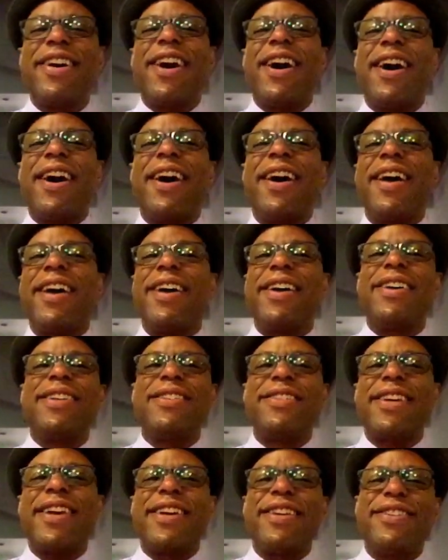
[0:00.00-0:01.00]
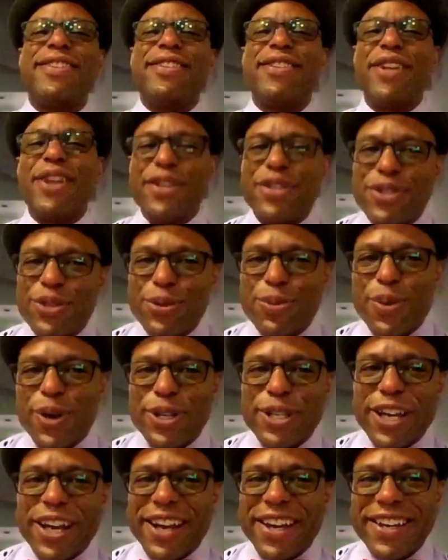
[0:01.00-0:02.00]
I intend to
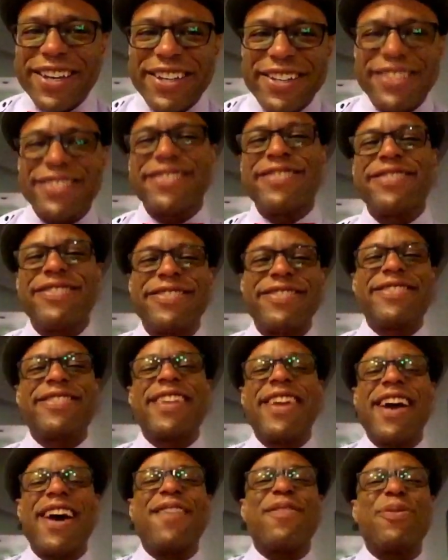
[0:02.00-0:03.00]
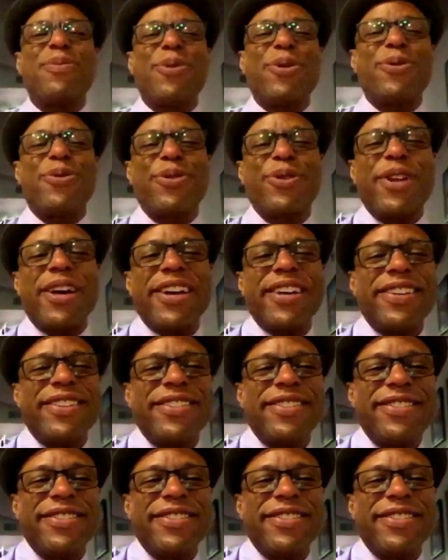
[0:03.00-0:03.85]
partake. Have a beautiful night.